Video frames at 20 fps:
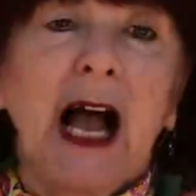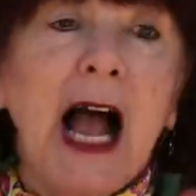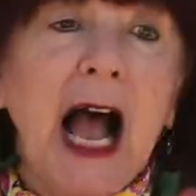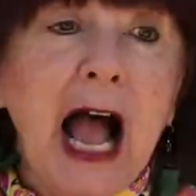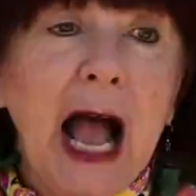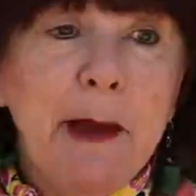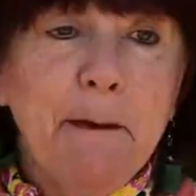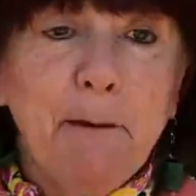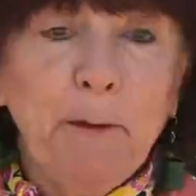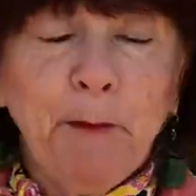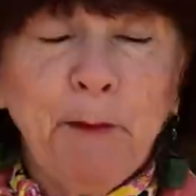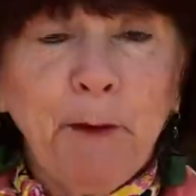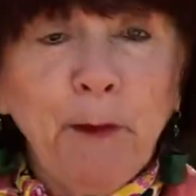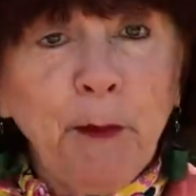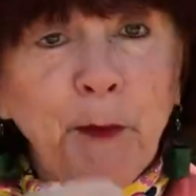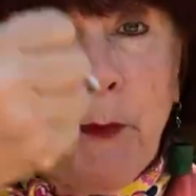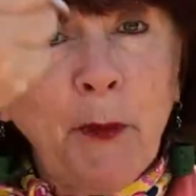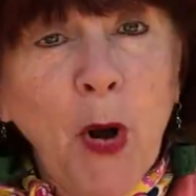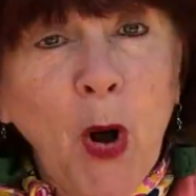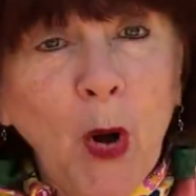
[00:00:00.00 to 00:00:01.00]
I
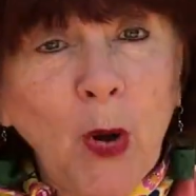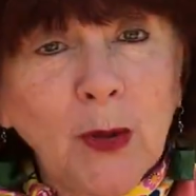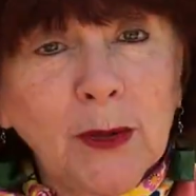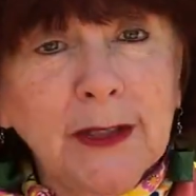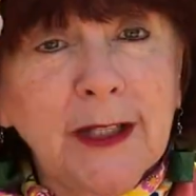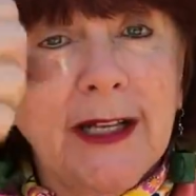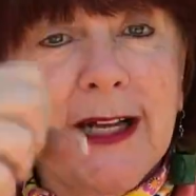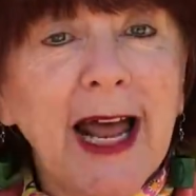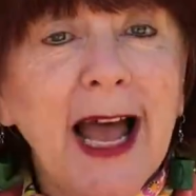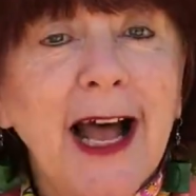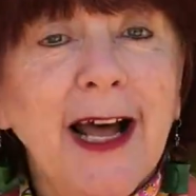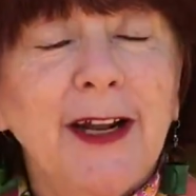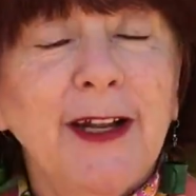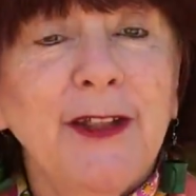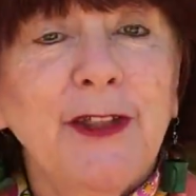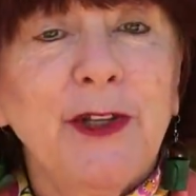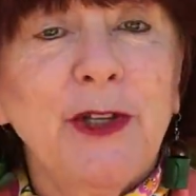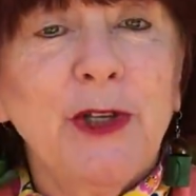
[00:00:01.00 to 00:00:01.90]
pulled it out of the